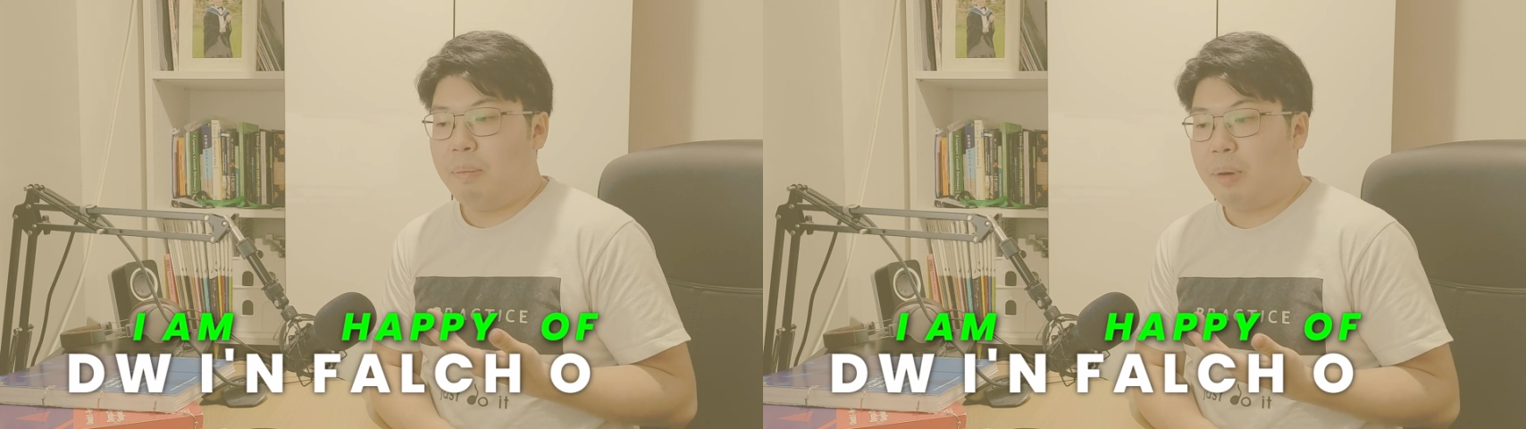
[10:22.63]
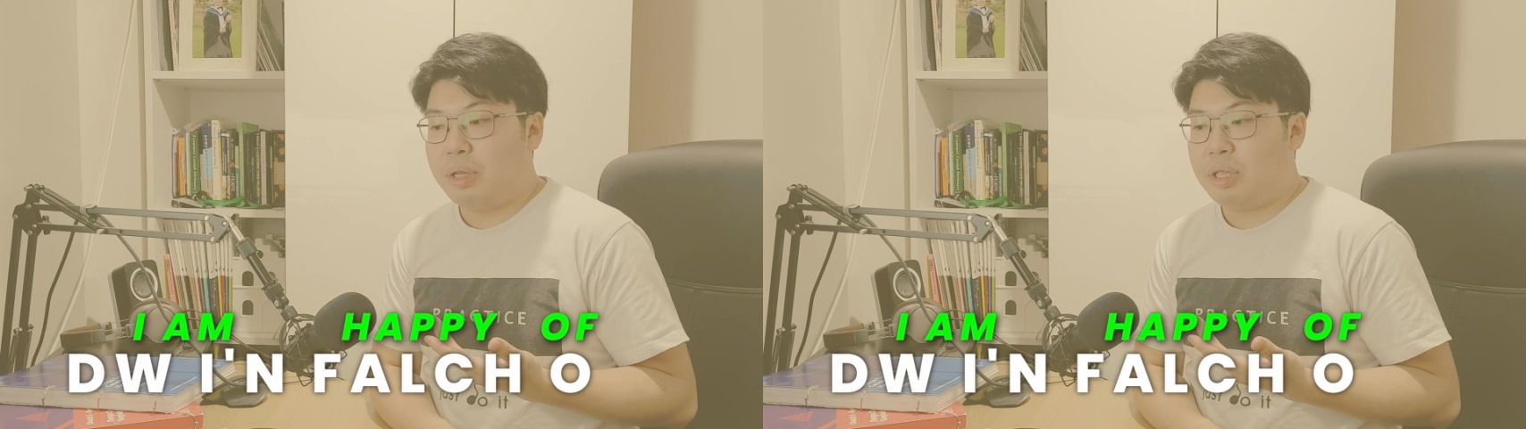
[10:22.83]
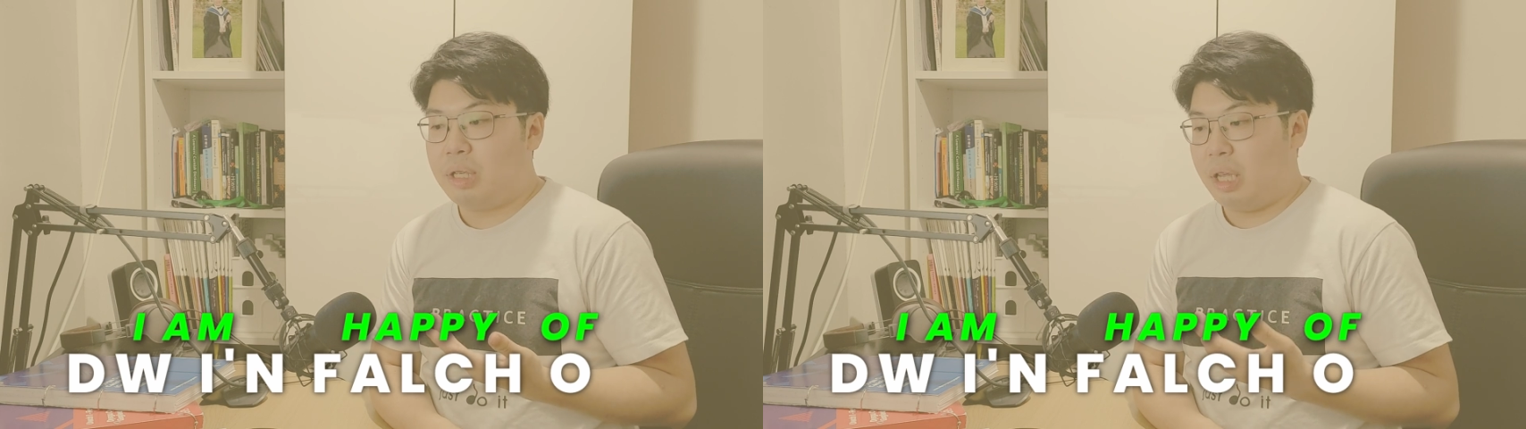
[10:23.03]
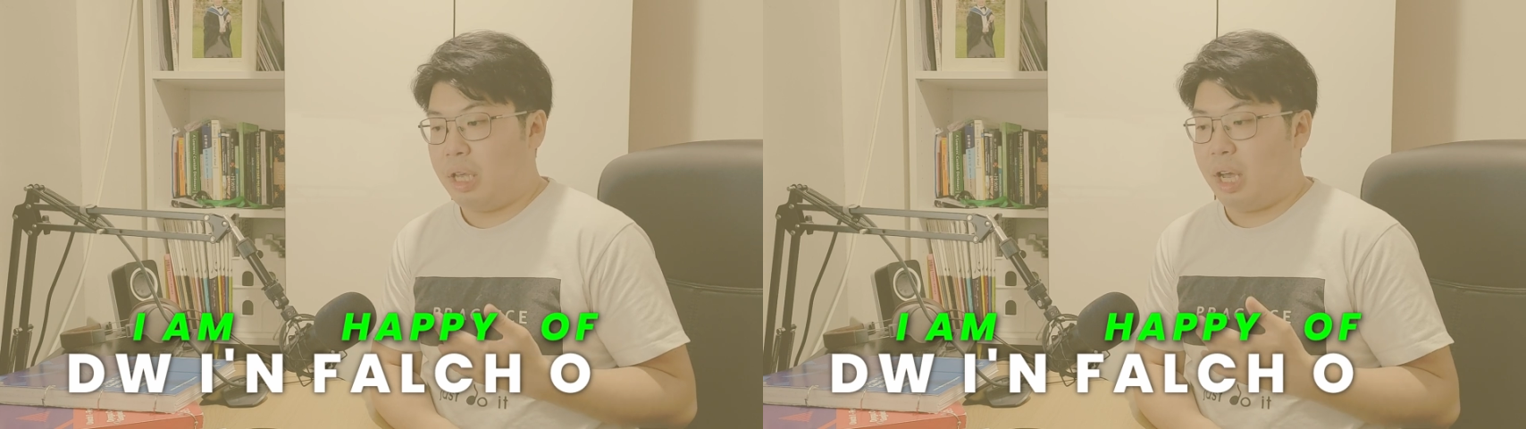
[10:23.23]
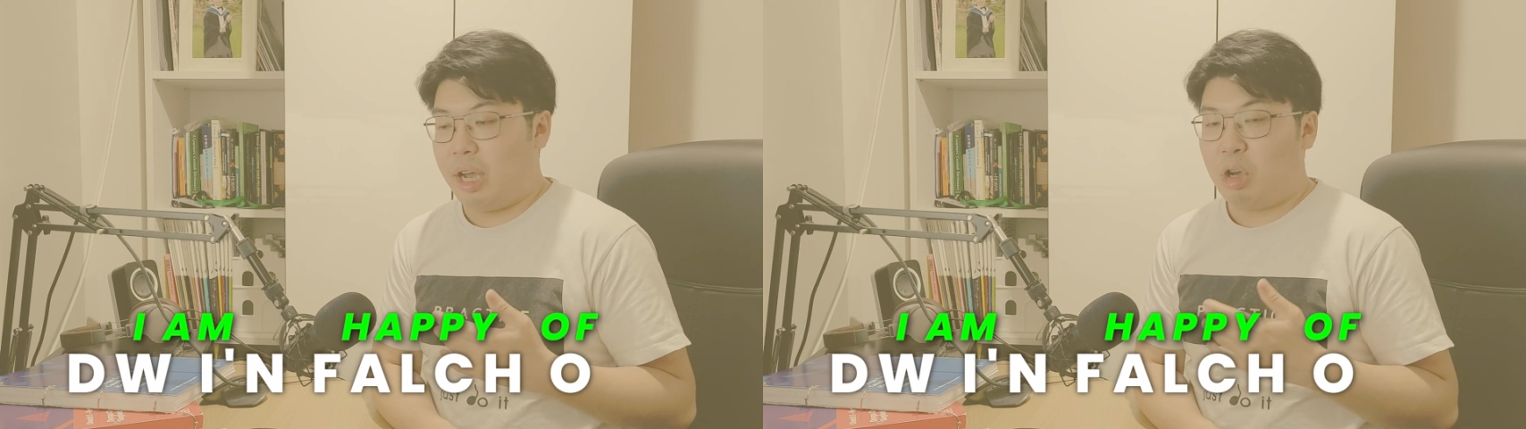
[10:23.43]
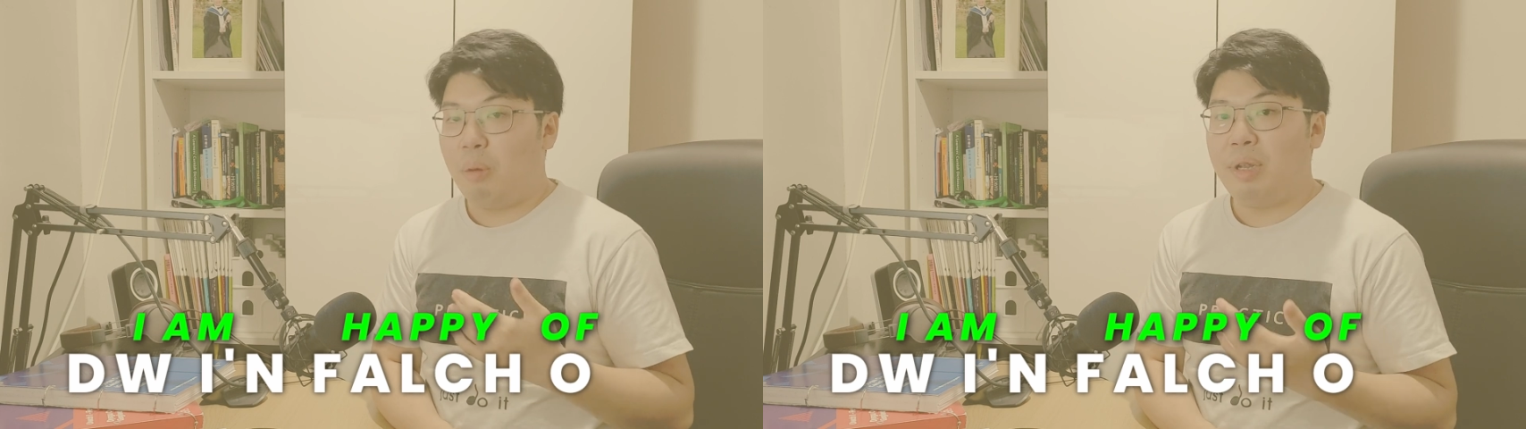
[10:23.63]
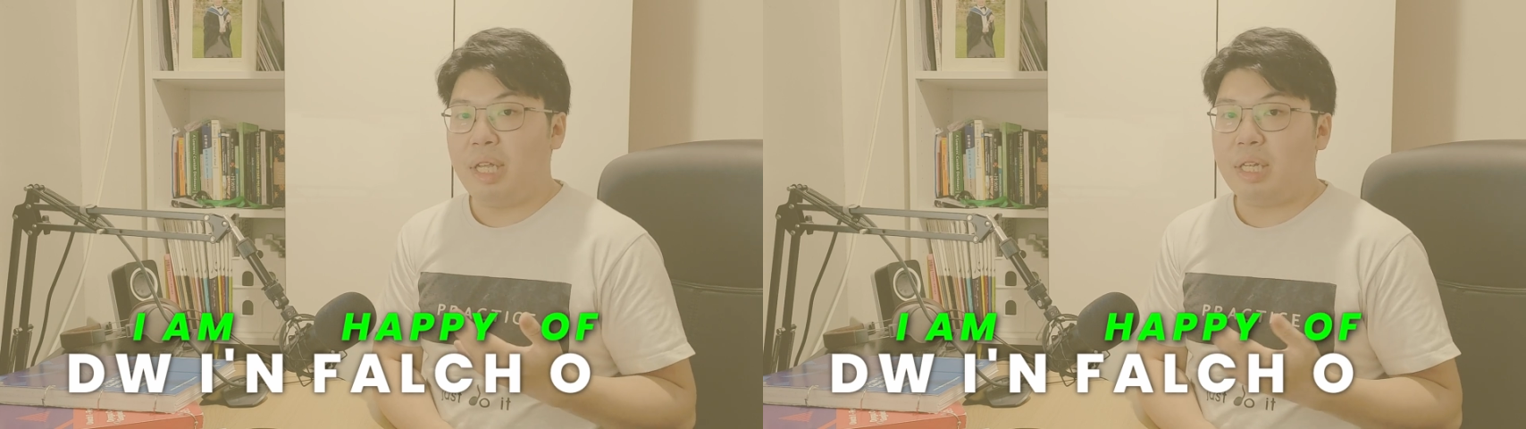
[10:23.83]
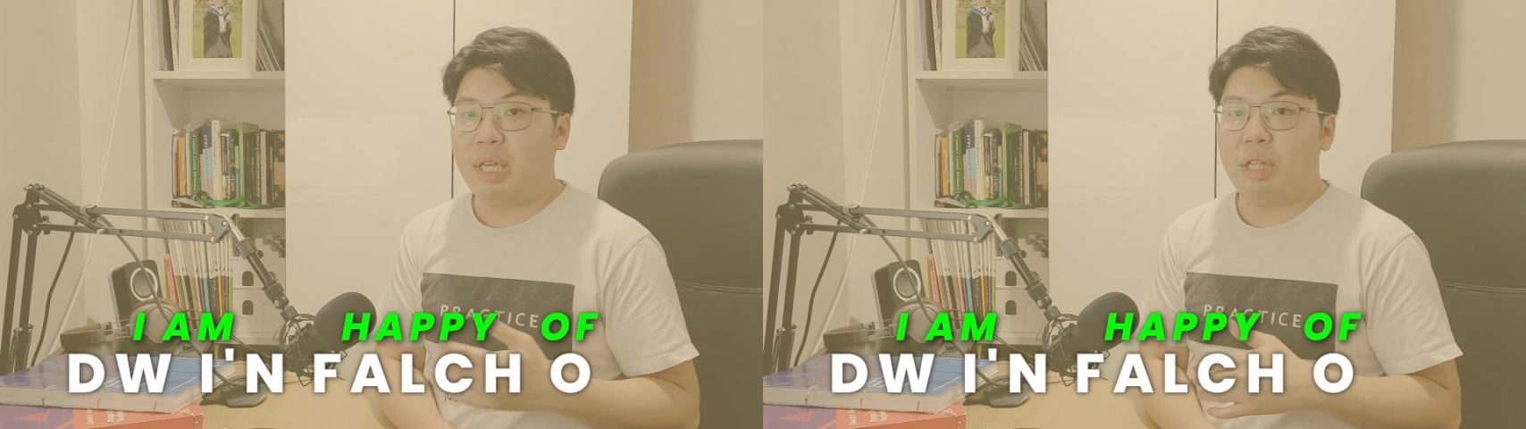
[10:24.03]
But I
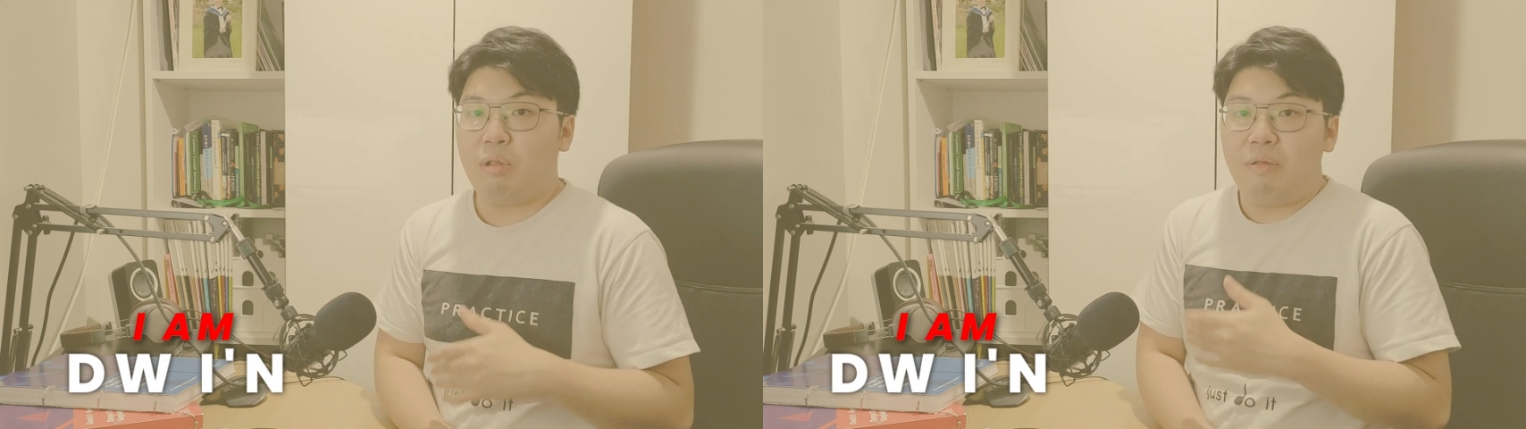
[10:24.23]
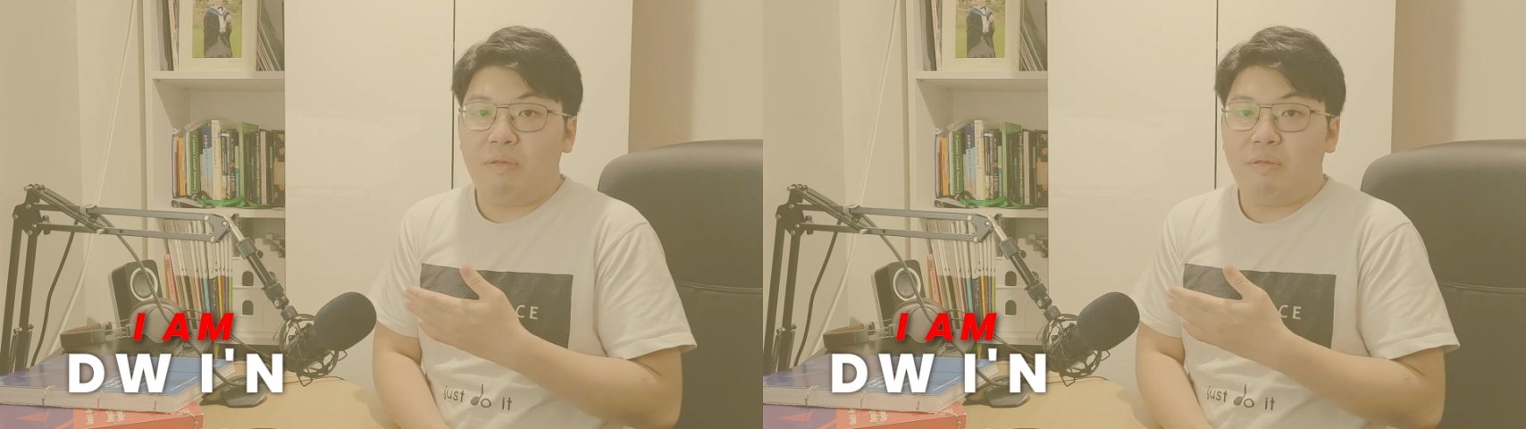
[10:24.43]
commonly see dwi'n